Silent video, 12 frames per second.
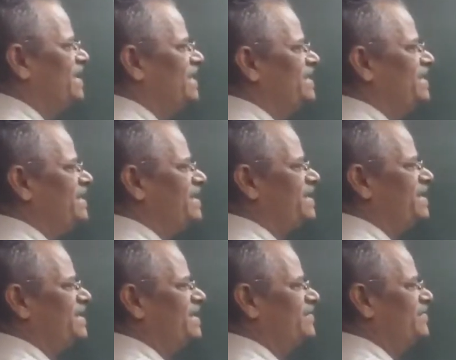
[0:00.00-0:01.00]
There.
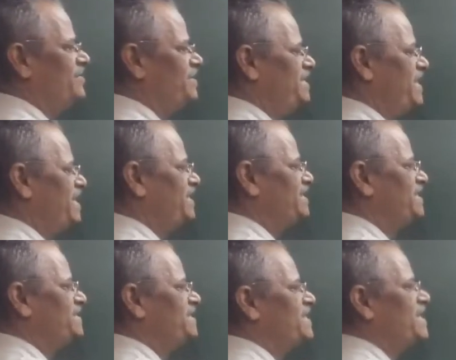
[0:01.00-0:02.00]
What is that?
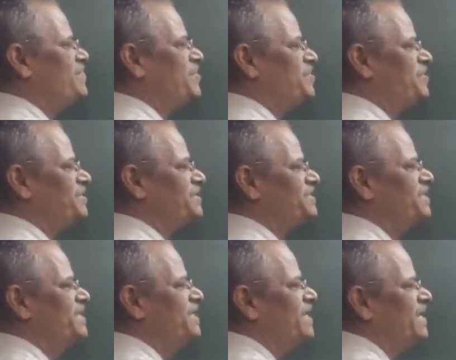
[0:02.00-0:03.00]
This is hypotenuse
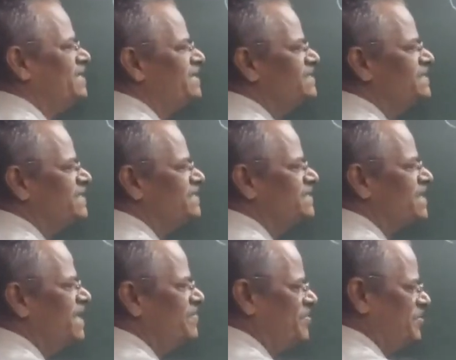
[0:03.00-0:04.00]
and this is
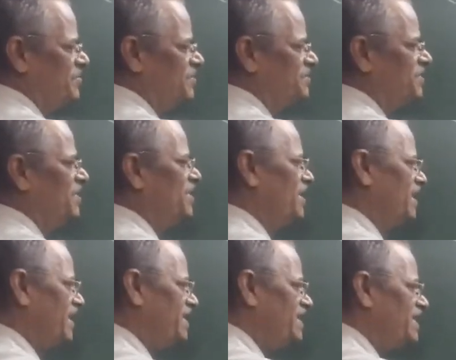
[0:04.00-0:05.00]
hypotenuse.
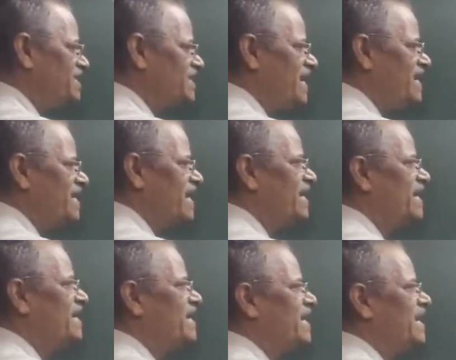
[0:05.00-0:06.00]
In this right
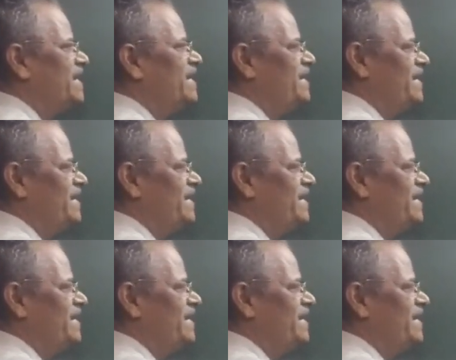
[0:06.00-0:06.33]
angle triangle